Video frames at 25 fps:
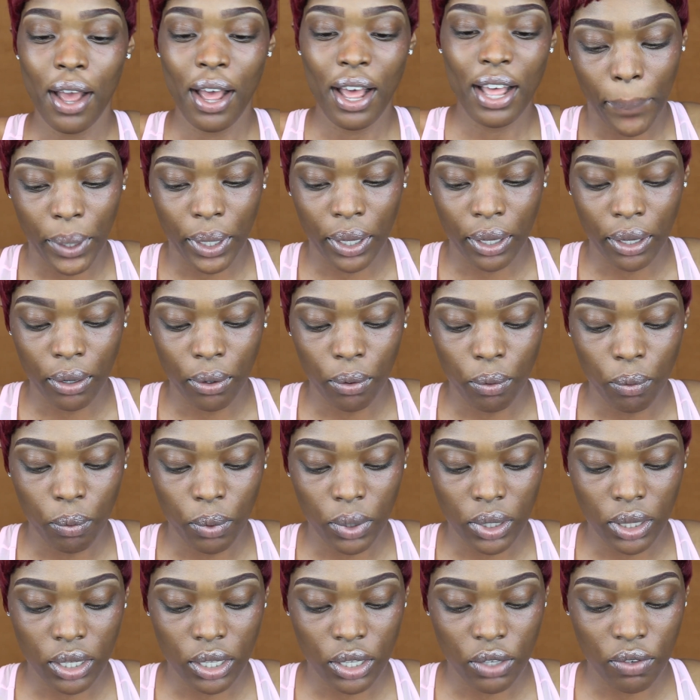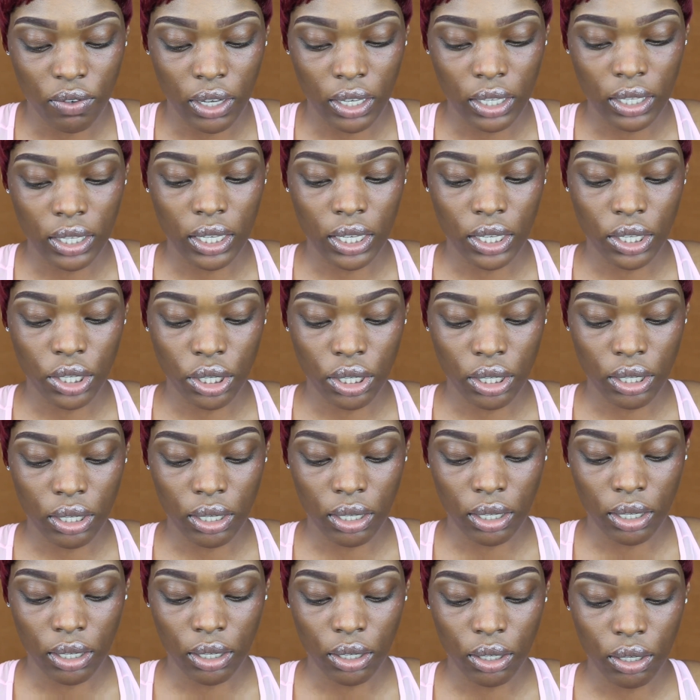But with this
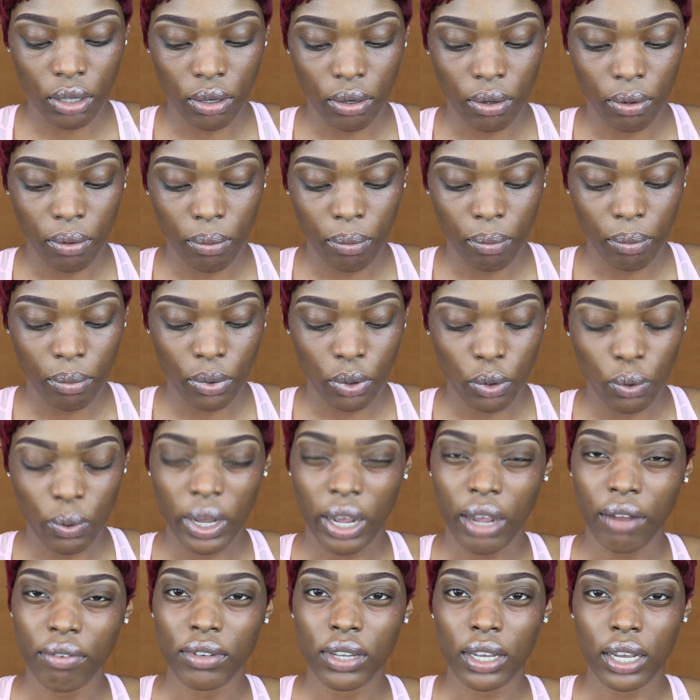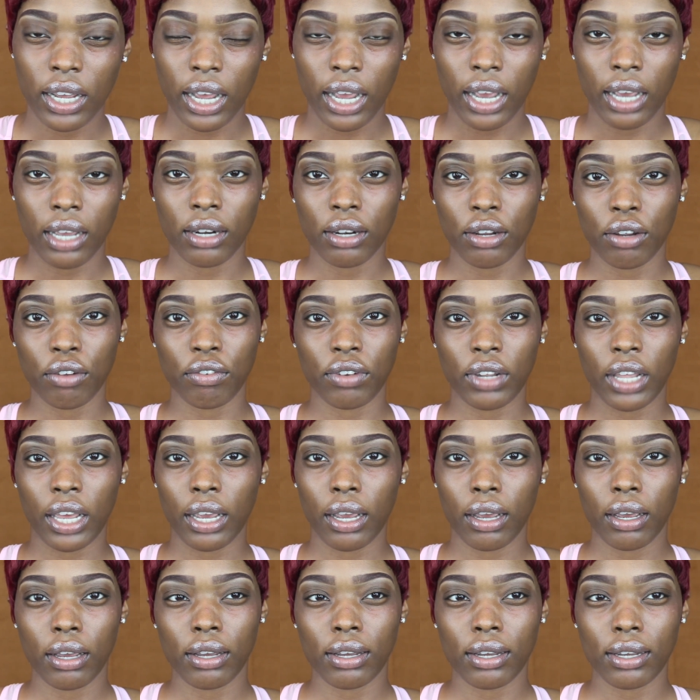foundation, you have to kind of like,